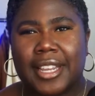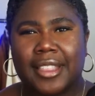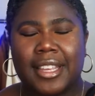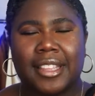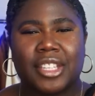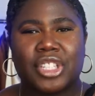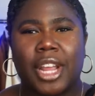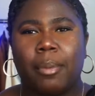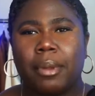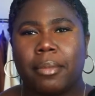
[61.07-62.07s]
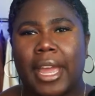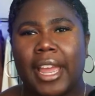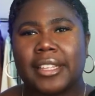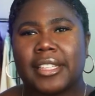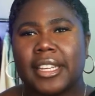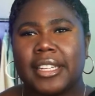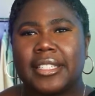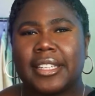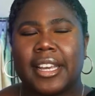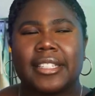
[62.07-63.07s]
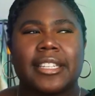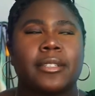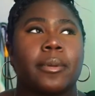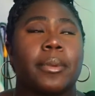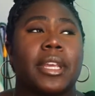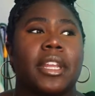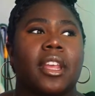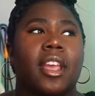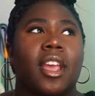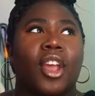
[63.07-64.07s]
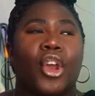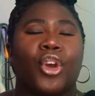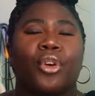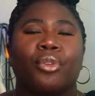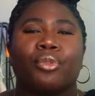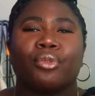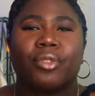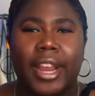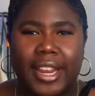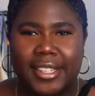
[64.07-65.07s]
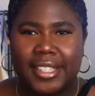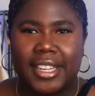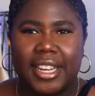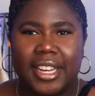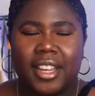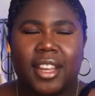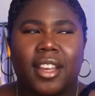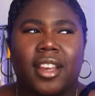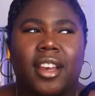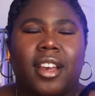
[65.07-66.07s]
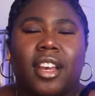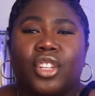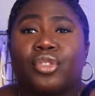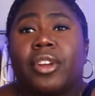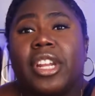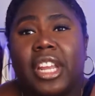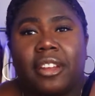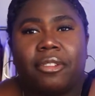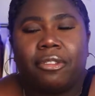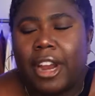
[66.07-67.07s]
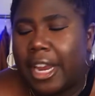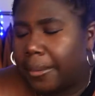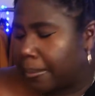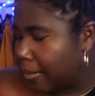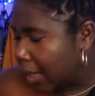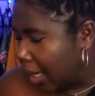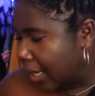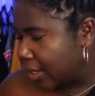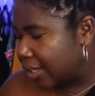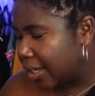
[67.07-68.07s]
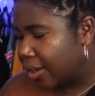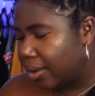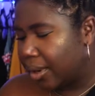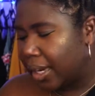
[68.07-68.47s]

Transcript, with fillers: I think the shopping bags that he designs has been crazy uh trending, right? And so